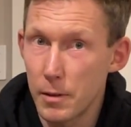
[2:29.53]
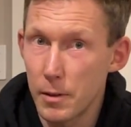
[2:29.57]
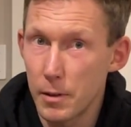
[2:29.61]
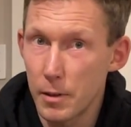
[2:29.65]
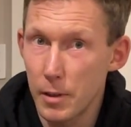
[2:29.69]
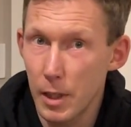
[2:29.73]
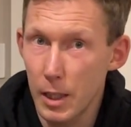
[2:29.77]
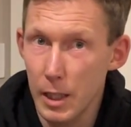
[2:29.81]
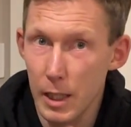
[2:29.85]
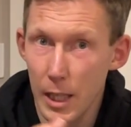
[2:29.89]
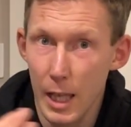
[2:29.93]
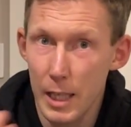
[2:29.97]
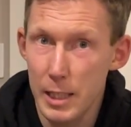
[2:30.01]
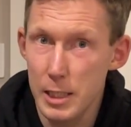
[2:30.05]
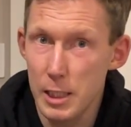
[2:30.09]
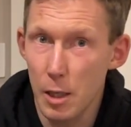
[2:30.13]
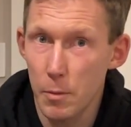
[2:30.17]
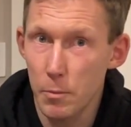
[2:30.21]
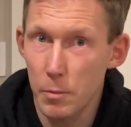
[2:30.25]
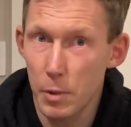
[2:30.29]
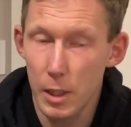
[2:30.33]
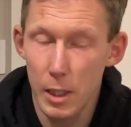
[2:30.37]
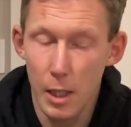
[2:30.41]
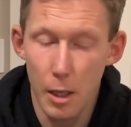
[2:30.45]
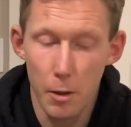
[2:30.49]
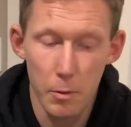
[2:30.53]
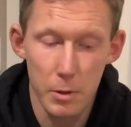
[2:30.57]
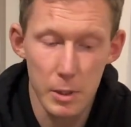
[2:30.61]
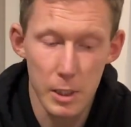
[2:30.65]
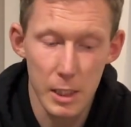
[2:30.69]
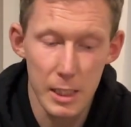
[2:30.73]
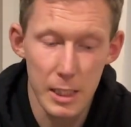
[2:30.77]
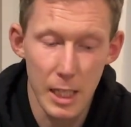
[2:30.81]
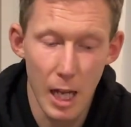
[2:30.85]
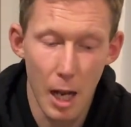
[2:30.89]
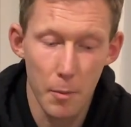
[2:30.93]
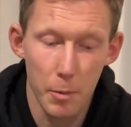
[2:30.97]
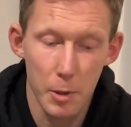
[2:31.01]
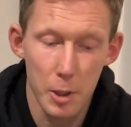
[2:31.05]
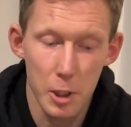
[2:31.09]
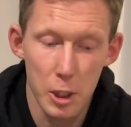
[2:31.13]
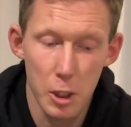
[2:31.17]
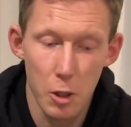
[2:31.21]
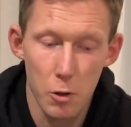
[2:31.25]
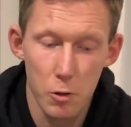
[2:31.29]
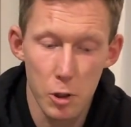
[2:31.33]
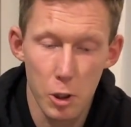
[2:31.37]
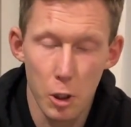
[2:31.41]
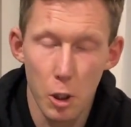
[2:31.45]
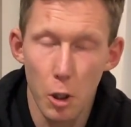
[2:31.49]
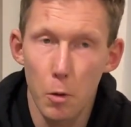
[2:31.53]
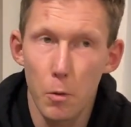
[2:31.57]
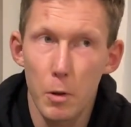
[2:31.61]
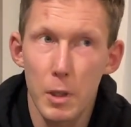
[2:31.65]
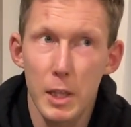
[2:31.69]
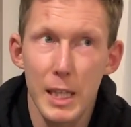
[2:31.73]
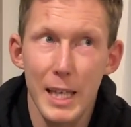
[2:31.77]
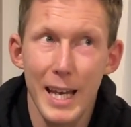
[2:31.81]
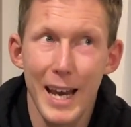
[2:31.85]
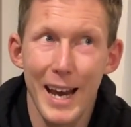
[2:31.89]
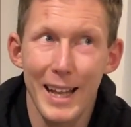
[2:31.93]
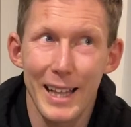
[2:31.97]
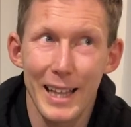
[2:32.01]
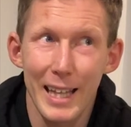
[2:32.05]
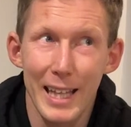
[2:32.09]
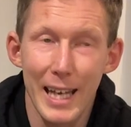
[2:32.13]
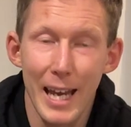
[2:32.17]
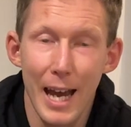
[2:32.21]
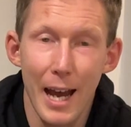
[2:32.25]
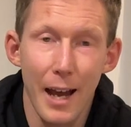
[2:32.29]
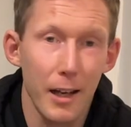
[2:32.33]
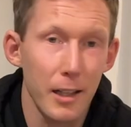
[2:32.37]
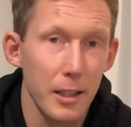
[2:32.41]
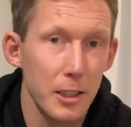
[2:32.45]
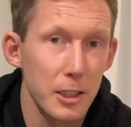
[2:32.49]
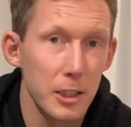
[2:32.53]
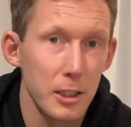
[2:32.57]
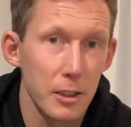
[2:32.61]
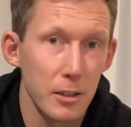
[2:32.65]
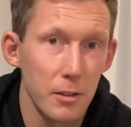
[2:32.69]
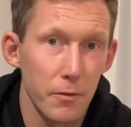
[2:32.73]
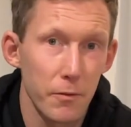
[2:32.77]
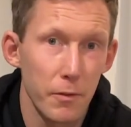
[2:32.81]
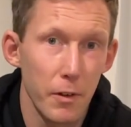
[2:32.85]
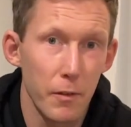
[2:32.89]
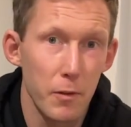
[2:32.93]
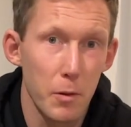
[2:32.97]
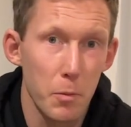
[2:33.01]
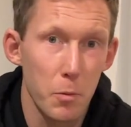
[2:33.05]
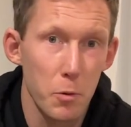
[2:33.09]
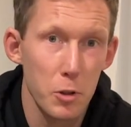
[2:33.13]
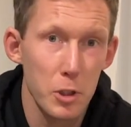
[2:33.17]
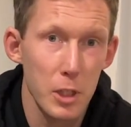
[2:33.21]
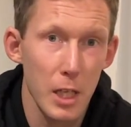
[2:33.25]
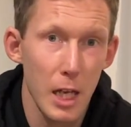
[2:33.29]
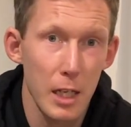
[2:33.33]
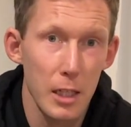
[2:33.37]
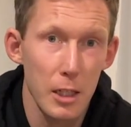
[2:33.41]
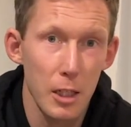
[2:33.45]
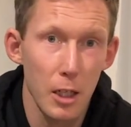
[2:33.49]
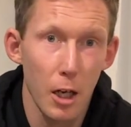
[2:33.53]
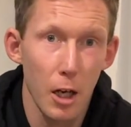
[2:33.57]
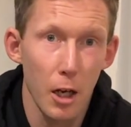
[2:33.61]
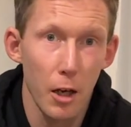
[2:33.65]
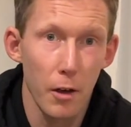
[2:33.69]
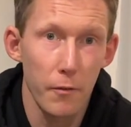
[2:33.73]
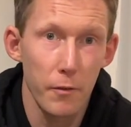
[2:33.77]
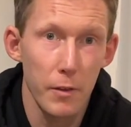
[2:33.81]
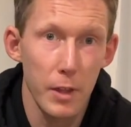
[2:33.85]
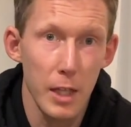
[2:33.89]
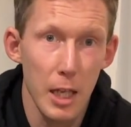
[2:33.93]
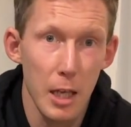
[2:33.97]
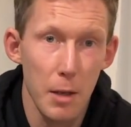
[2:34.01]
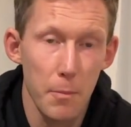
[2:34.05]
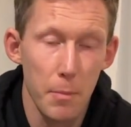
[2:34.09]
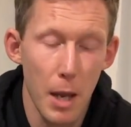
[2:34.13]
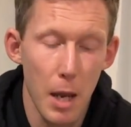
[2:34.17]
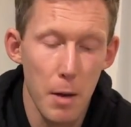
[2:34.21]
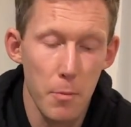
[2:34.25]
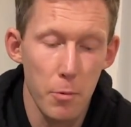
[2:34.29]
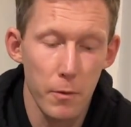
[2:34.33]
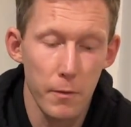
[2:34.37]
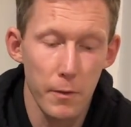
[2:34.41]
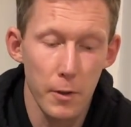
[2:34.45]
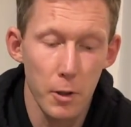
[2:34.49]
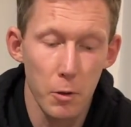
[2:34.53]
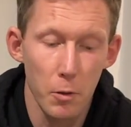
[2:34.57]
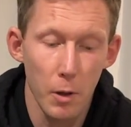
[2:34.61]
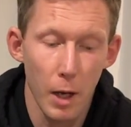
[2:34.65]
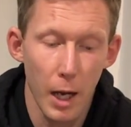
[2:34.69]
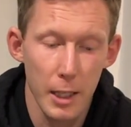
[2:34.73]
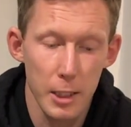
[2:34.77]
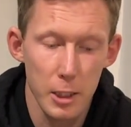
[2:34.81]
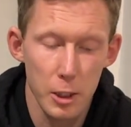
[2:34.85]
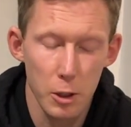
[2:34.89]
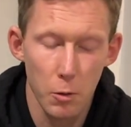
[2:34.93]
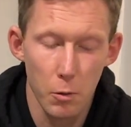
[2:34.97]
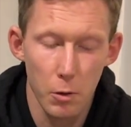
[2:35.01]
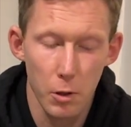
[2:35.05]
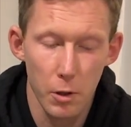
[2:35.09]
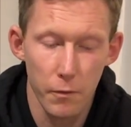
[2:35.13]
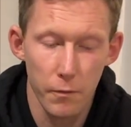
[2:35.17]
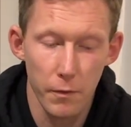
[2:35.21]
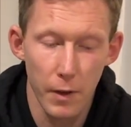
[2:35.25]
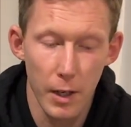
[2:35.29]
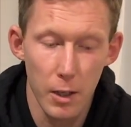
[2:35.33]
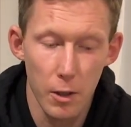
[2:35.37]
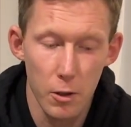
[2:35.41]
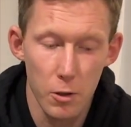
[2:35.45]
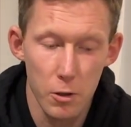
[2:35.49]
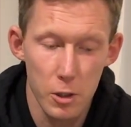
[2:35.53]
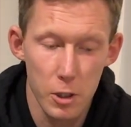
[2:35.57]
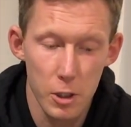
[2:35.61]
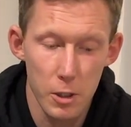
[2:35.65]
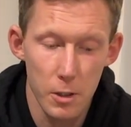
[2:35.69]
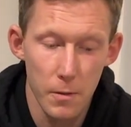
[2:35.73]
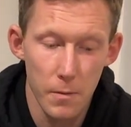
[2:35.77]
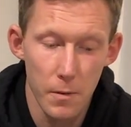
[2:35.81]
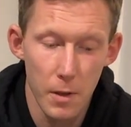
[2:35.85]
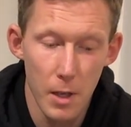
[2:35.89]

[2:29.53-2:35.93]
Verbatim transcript: That's something that was established years ago with the Ali Act. 50% of the pay per view has to go to the fighters.